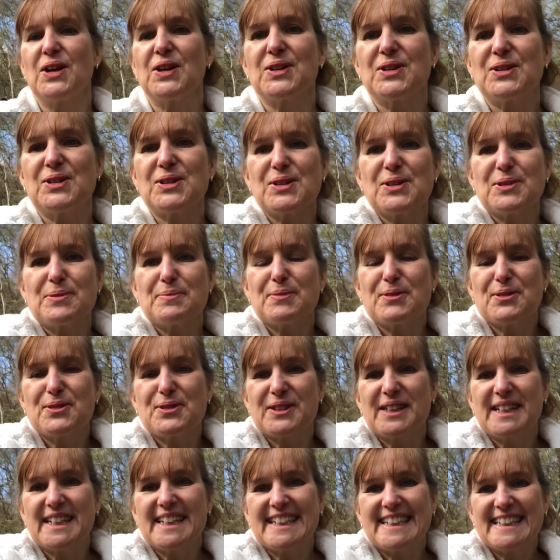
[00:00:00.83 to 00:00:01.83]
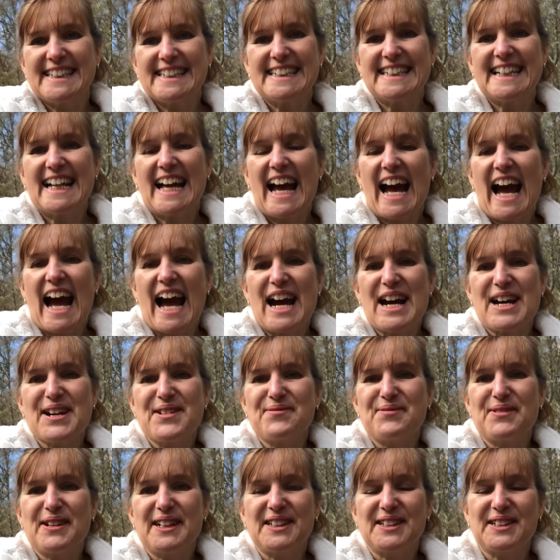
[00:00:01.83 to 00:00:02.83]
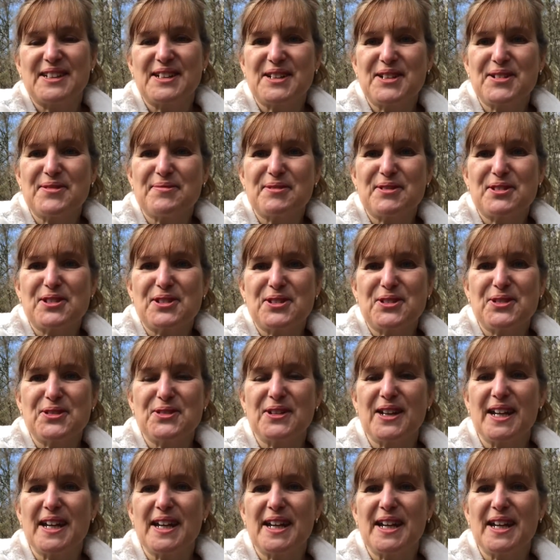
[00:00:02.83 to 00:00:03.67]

Good morning and welcome to